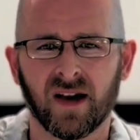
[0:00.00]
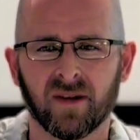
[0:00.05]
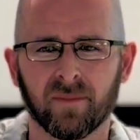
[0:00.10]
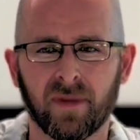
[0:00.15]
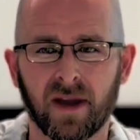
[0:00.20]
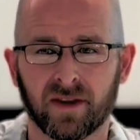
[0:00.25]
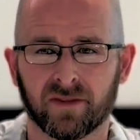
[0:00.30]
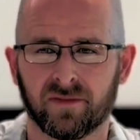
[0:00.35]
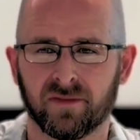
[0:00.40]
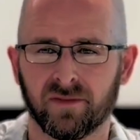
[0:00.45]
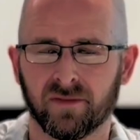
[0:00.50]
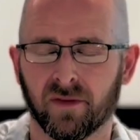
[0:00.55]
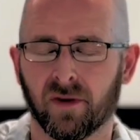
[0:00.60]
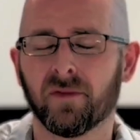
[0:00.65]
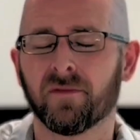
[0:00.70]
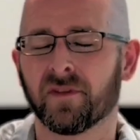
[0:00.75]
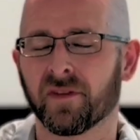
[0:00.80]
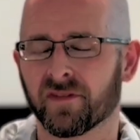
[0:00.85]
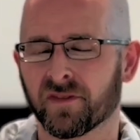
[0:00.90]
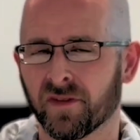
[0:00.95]
back to
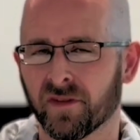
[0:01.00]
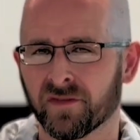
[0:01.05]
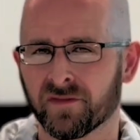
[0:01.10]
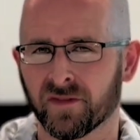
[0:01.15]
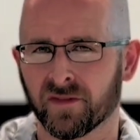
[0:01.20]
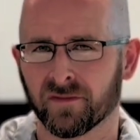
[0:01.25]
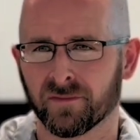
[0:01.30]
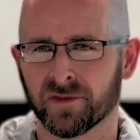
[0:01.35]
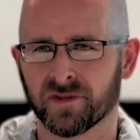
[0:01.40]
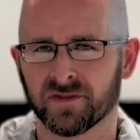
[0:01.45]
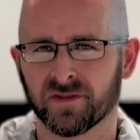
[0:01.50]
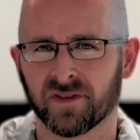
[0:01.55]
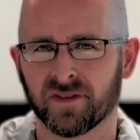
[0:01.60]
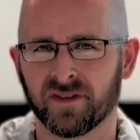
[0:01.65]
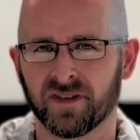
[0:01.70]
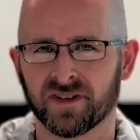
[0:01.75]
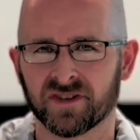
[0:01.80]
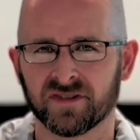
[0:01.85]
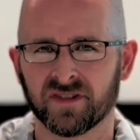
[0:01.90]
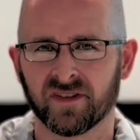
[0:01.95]
hopefully as close to its original
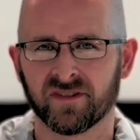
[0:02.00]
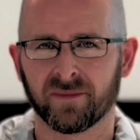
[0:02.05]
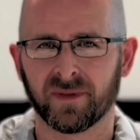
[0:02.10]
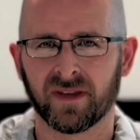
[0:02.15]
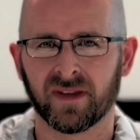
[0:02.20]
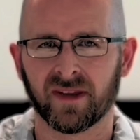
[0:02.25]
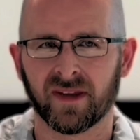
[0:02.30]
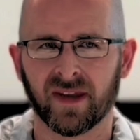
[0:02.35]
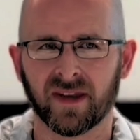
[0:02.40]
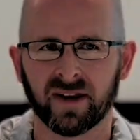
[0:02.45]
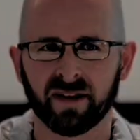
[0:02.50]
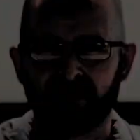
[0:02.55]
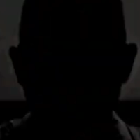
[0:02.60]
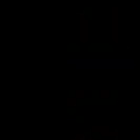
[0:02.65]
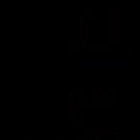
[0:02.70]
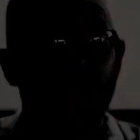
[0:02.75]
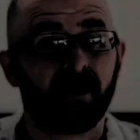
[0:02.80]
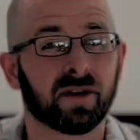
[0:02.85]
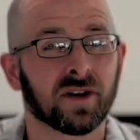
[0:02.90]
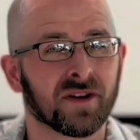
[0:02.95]
condition as we can get
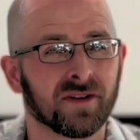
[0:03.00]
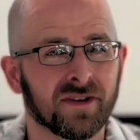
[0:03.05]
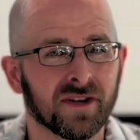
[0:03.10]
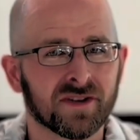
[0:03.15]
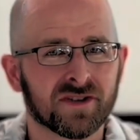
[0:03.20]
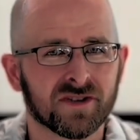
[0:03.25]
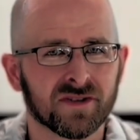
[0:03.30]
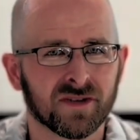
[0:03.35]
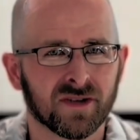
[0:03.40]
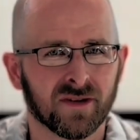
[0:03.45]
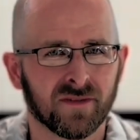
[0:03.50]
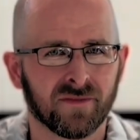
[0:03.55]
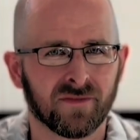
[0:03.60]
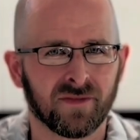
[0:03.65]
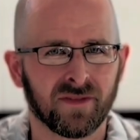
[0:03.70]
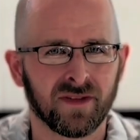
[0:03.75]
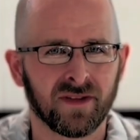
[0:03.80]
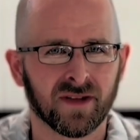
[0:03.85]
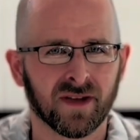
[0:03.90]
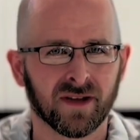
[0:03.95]
it. So the condition of
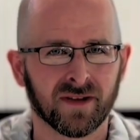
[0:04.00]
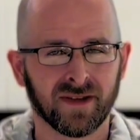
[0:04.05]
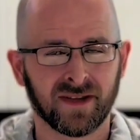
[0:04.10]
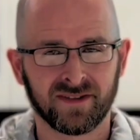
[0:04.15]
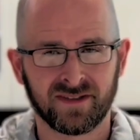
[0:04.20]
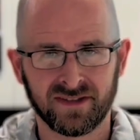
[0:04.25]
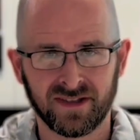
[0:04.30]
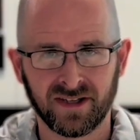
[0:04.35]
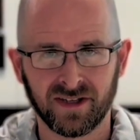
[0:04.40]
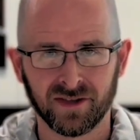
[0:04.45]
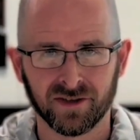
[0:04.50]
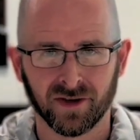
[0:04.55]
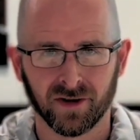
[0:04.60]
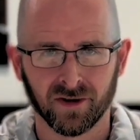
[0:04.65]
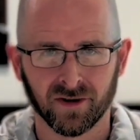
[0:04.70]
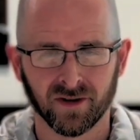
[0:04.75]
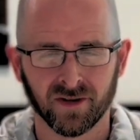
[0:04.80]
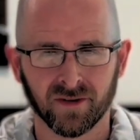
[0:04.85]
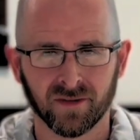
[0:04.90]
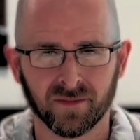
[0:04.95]
the 1980
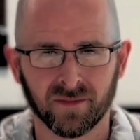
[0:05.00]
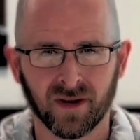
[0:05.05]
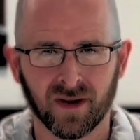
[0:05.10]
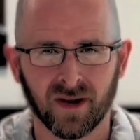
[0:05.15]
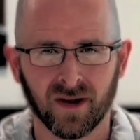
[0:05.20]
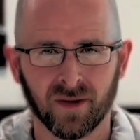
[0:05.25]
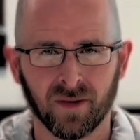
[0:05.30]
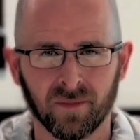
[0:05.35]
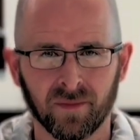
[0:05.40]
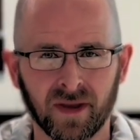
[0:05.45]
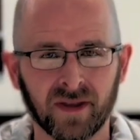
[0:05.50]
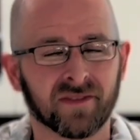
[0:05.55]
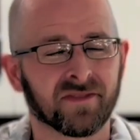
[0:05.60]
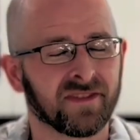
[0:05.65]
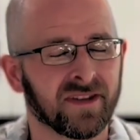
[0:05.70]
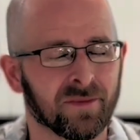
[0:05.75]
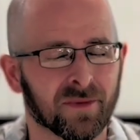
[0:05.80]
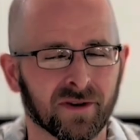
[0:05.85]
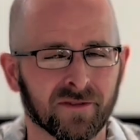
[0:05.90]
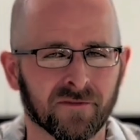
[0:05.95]
Targa
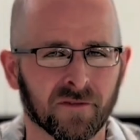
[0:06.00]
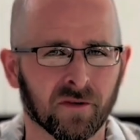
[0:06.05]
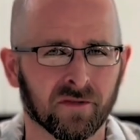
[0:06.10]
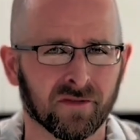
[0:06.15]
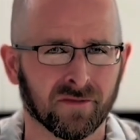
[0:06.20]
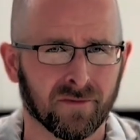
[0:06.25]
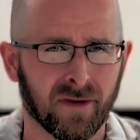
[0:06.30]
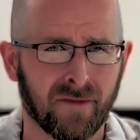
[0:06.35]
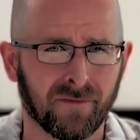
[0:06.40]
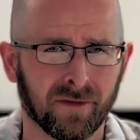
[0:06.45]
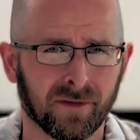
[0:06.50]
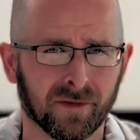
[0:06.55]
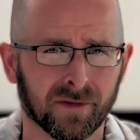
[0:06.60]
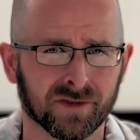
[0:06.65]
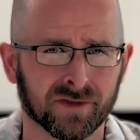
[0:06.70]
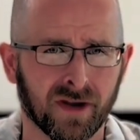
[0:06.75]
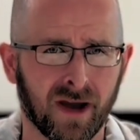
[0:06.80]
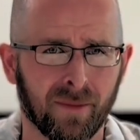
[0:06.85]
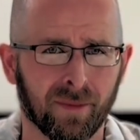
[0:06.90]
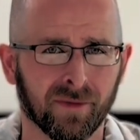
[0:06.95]
SC when it first arrived at our
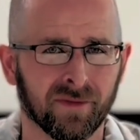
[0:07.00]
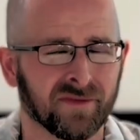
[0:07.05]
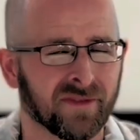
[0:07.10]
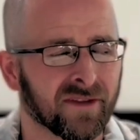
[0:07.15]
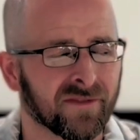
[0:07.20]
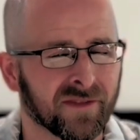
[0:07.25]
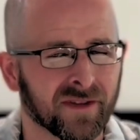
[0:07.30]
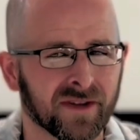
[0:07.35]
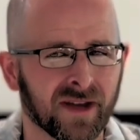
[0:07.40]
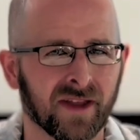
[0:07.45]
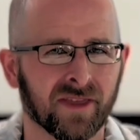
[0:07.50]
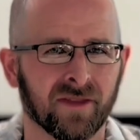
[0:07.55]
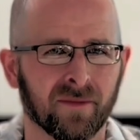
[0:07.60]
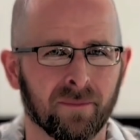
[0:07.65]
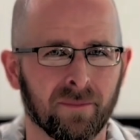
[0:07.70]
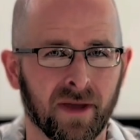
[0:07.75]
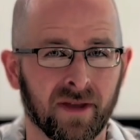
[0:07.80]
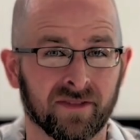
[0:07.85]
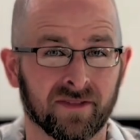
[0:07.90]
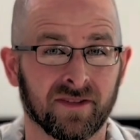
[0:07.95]
shop was definitely not the
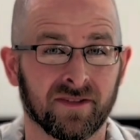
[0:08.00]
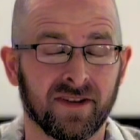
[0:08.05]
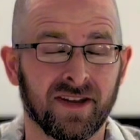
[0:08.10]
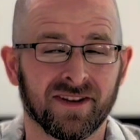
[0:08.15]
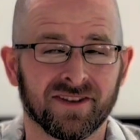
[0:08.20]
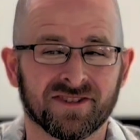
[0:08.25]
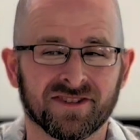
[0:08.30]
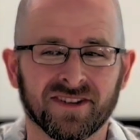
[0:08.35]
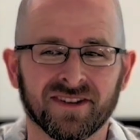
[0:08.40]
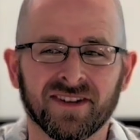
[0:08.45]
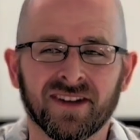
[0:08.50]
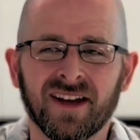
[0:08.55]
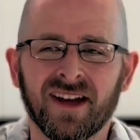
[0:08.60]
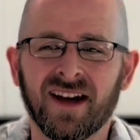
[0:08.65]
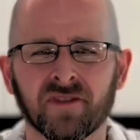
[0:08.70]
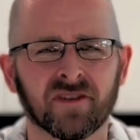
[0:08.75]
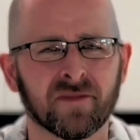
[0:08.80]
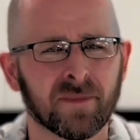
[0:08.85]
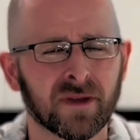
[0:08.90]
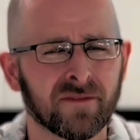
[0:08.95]
best condition.
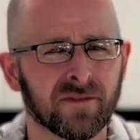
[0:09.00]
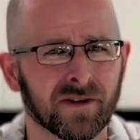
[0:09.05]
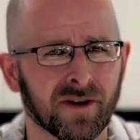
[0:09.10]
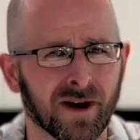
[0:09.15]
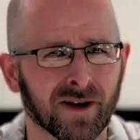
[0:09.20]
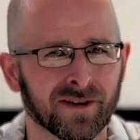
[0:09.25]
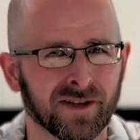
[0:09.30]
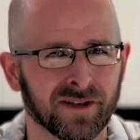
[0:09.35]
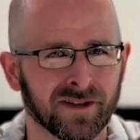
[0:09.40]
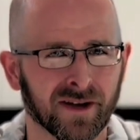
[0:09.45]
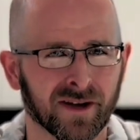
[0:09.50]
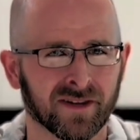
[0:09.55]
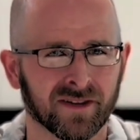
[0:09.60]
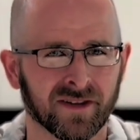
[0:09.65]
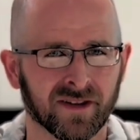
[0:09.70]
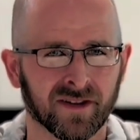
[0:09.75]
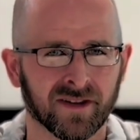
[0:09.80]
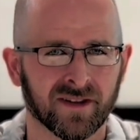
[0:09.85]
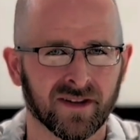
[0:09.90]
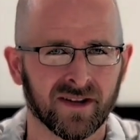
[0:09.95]
It's a bit of an ugly
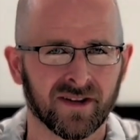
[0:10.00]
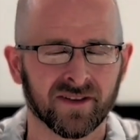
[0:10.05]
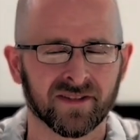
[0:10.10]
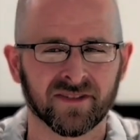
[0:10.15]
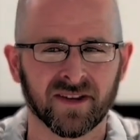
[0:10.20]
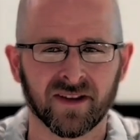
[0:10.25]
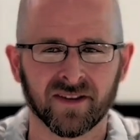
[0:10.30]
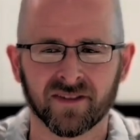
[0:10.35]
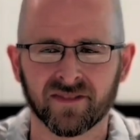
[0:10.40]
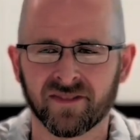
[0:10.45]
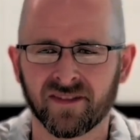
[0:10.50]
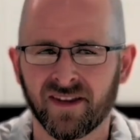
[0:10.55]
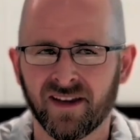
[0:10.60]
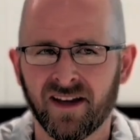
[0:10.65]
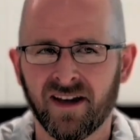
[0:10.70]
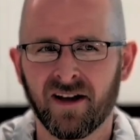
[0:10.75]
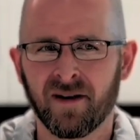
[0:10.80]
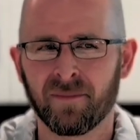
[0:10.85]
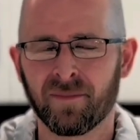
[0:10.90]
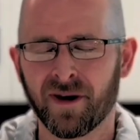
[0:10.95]
duckling in a sense,
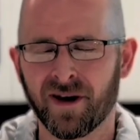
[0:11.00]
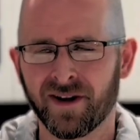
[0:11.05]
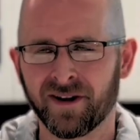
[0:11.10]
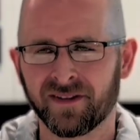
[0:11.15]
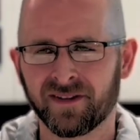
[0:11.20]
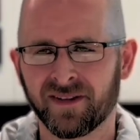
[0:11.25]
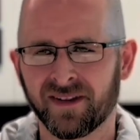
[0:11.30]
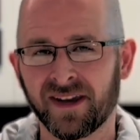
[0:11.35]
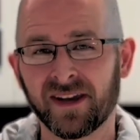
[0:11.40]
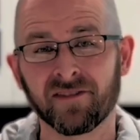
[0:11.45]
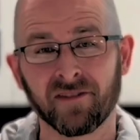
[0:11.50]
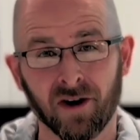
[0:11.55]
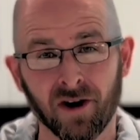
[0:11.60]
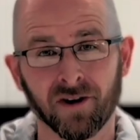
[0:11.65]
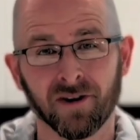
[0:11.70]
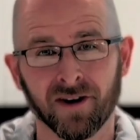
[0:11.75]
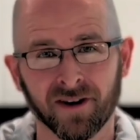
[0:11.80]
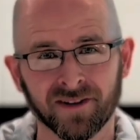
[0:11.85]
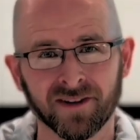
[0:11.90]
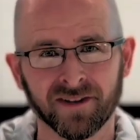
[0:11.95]
but it's
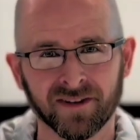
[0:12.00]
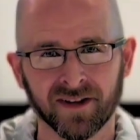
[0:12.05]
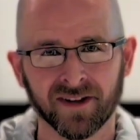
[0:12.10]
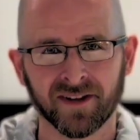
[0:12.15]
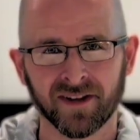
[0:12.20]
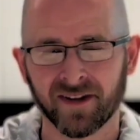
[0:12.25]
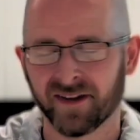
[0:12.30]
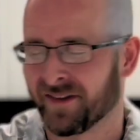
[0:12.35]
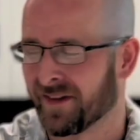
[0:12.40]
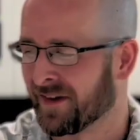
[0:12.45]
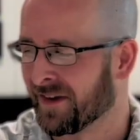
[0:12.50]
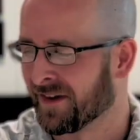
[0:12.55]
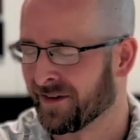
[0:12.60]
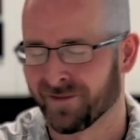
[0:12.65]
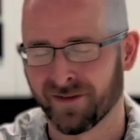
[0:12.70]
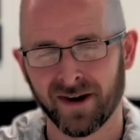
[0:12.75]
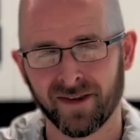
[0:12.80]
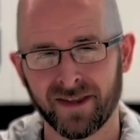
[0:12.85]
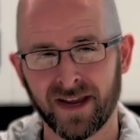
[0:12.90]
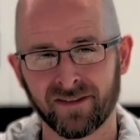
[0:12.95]
our ugly duckling in the
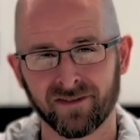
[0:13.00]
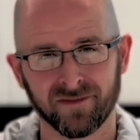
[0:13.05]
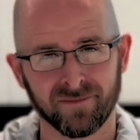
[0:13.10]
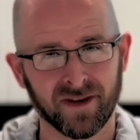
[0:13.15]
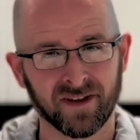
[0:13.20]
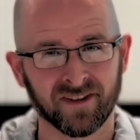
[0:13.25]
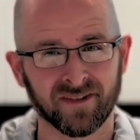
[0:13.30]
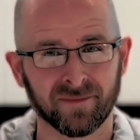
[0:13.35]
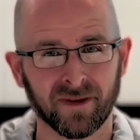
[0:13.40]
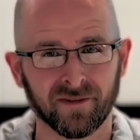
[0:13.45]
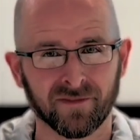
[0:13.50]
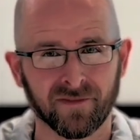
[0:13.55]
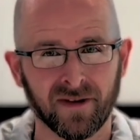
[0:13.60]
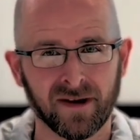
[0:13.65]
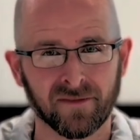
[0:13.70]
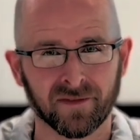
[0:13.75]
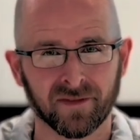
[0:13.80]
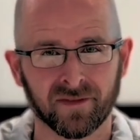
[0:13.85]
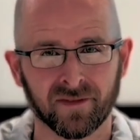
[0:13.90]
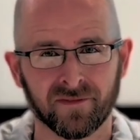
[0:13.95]
end, right? And that's what makes it my
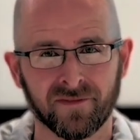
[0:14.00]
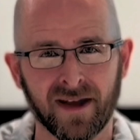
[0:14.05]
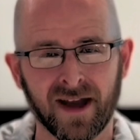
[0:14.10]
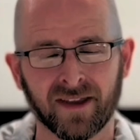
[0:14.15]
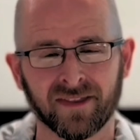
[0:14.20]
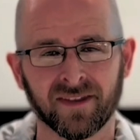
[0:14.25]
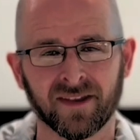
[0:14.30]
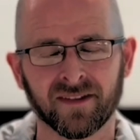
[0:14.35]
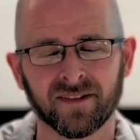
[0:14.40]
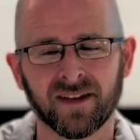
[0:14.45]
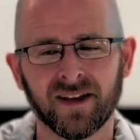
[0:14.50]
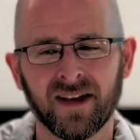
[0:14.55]
favorite, is the fact that